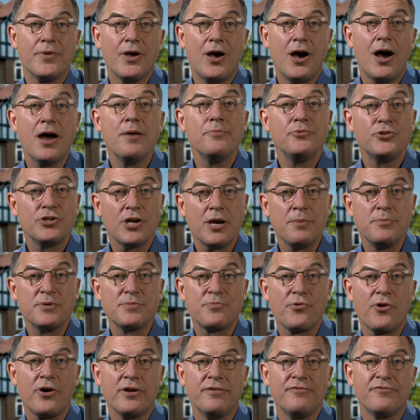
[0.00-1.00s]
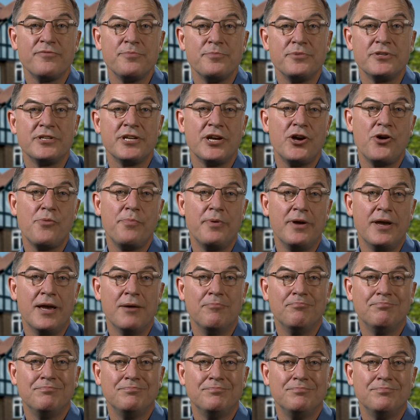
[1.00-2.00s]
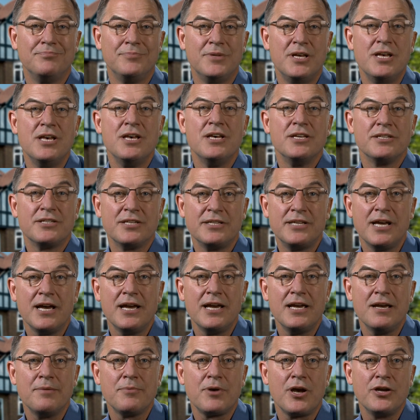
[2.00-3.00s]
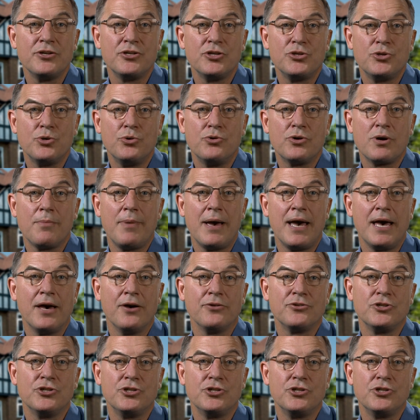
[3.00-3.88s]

I'm James Bryden from CLPM. Today I'm going to talk about how to